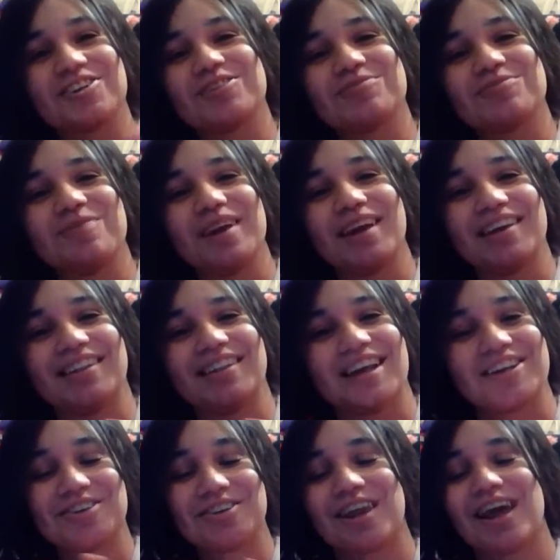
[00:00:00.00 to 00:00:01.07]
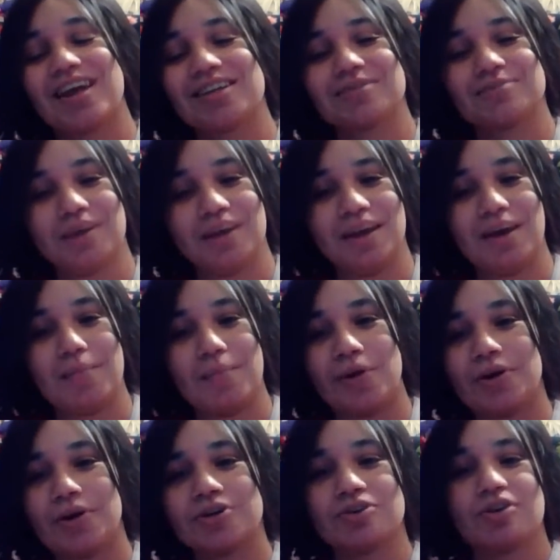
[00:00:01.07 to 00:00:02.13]
just me. That's me. I'm
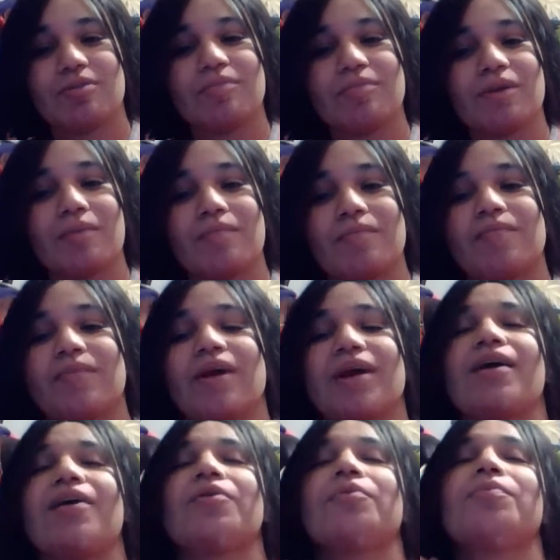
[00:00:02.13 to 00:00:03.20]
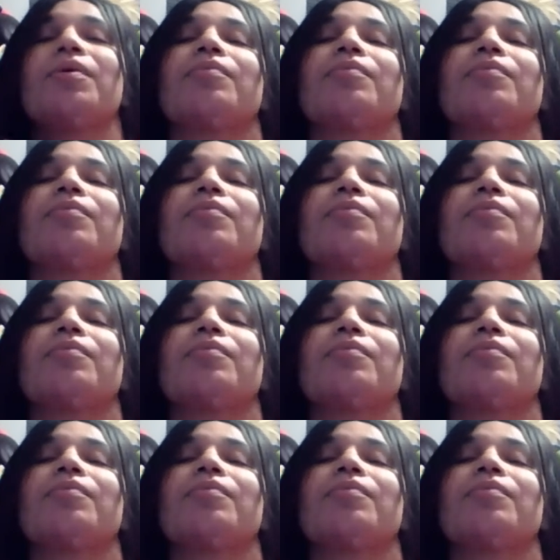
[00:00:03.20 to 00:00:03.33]
pretty sure I'm like other